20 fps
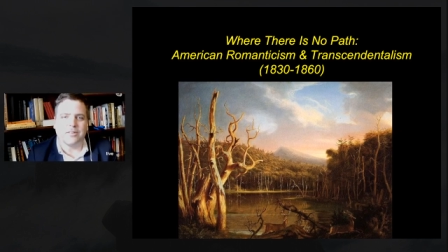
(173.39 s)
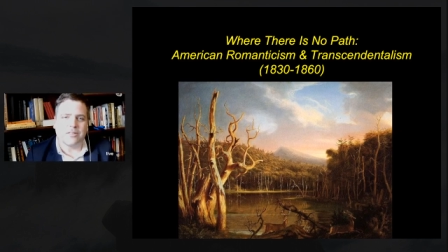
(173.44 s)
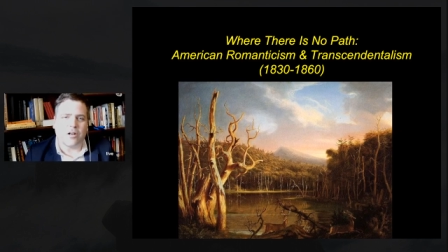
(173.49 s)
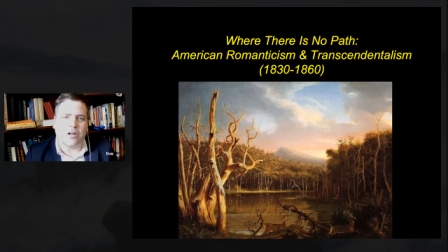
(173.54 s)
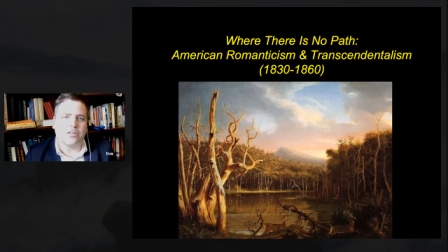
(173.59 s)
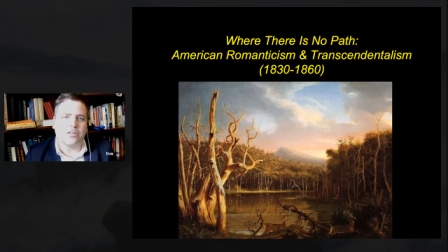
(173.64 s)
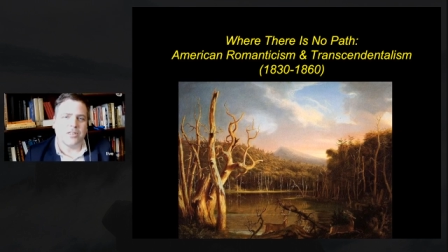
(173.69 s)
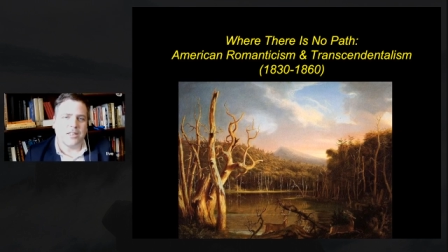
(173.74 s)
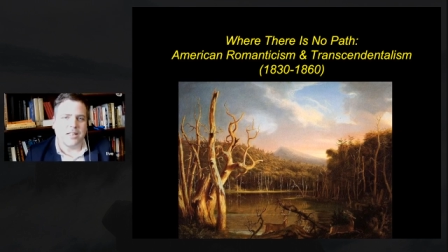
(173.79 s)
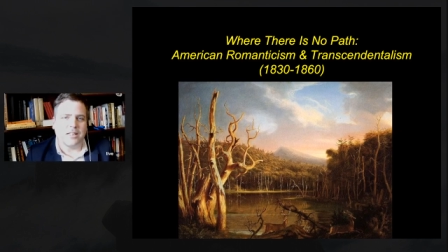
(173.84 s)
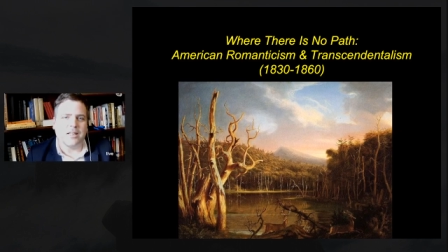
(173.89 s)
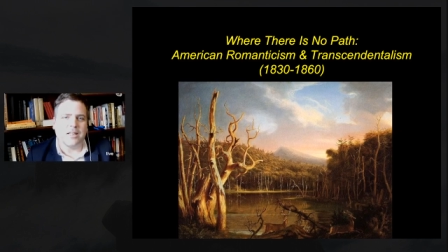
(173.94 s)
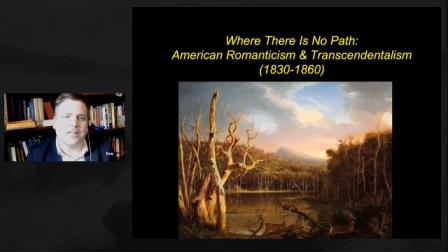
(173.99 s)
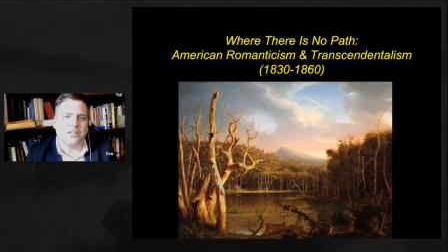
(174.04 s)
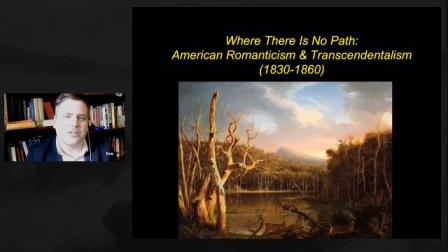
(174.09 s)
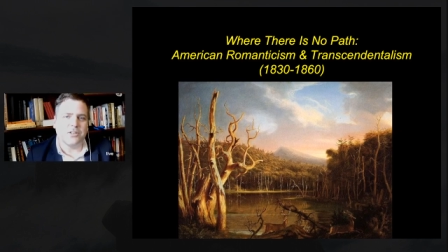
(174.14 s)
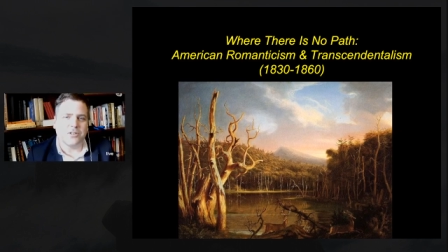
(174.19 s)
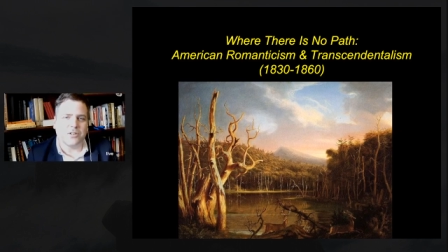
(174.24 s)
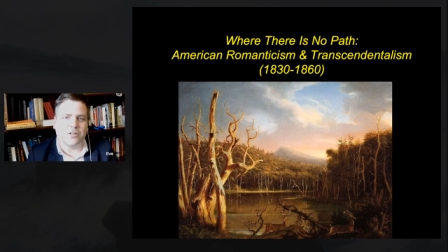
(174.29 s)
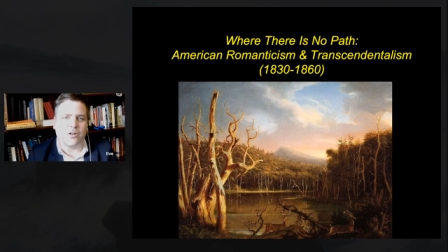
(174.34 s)
largely a
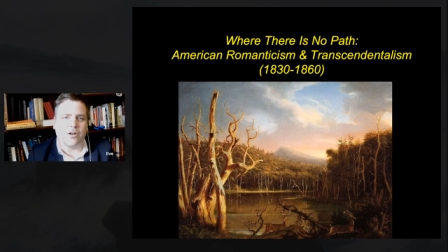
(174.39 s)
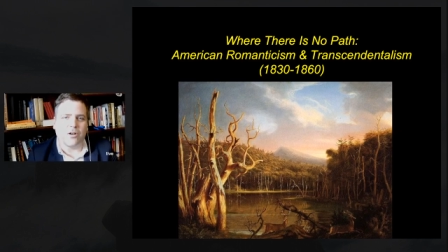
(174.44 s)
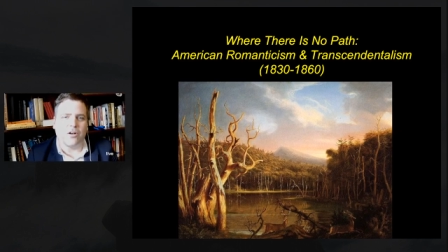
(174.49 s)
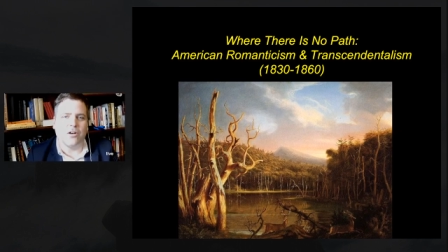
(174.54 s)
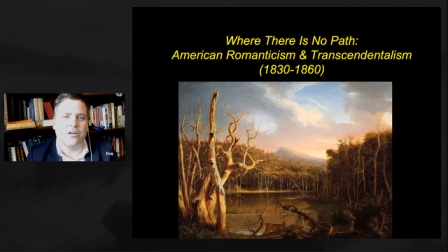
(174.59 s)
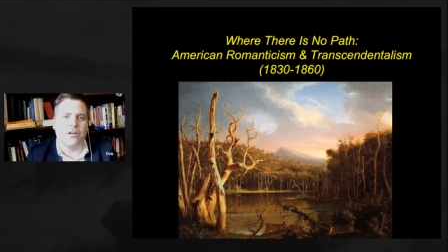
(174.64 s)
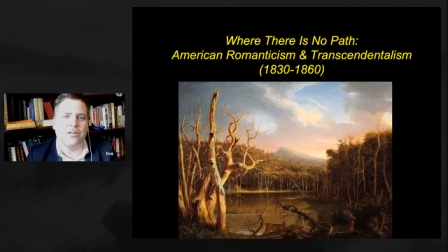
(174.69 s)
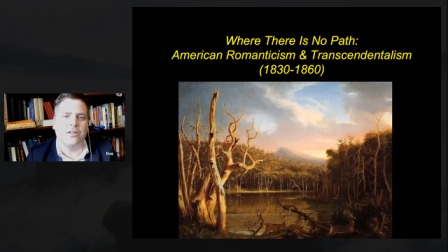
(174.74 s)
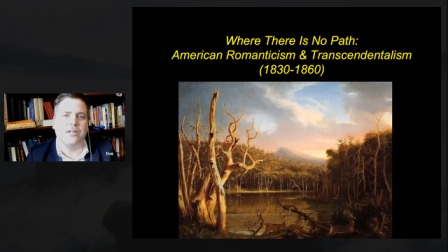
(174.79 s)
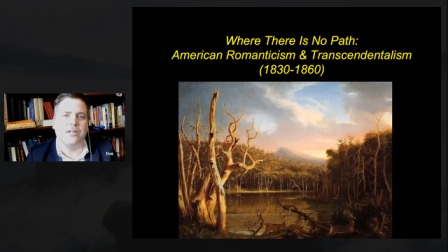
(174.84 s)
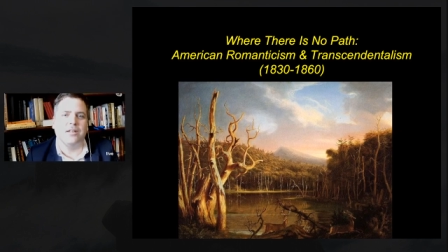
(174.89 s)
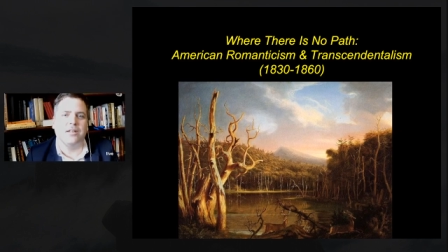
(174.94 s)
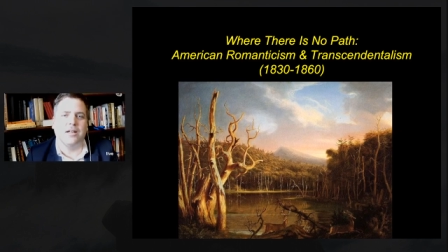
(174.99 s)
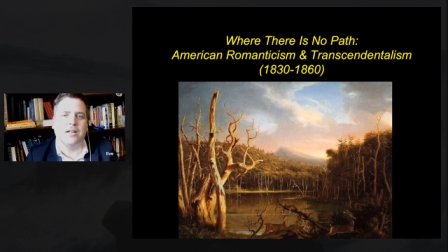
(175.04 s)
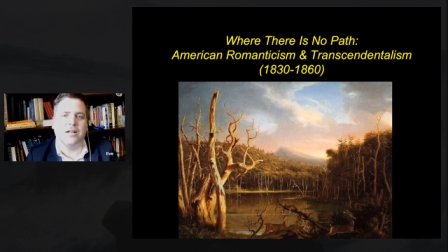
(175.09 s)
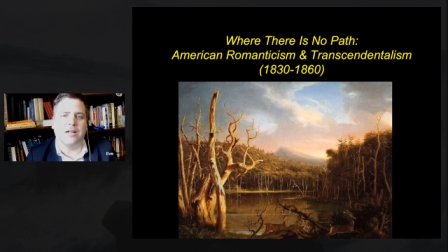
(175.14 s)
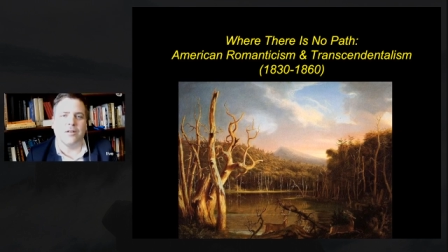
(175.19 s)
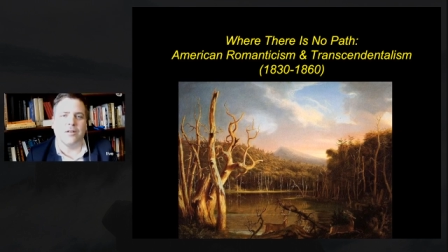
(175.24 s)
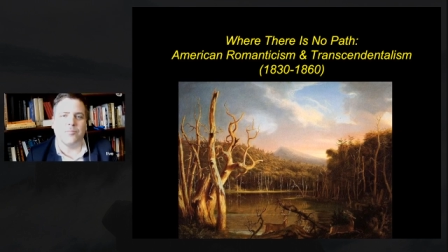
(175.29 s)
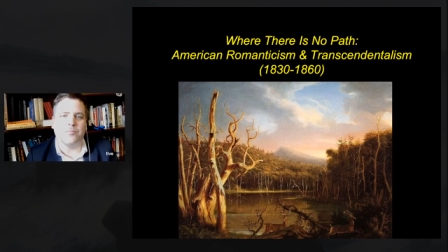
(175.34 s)
lecture on
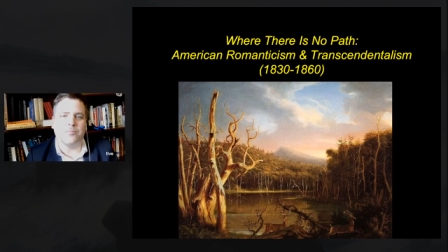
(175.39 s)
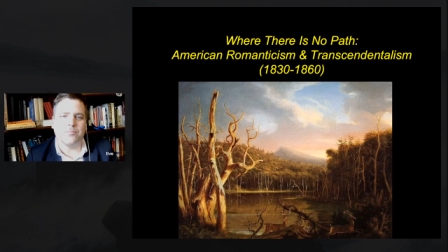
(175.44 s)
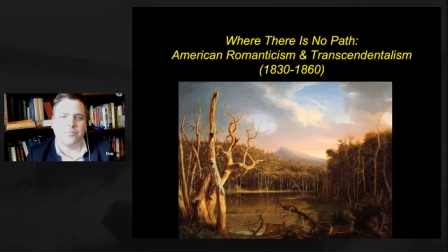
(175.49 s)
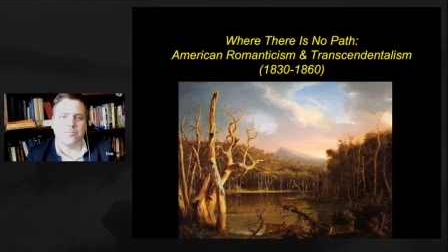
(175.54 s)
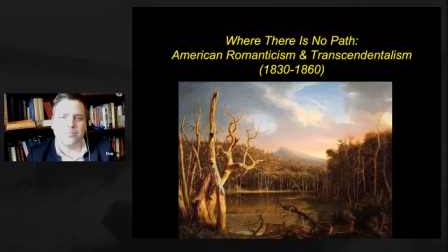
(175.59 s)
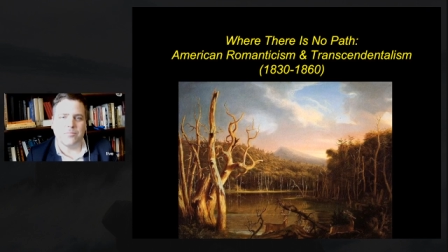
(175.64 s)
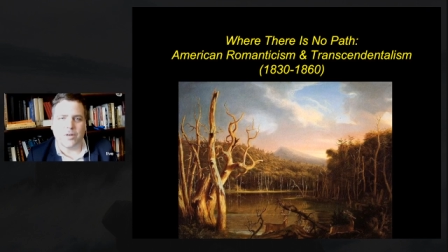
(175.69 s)
um,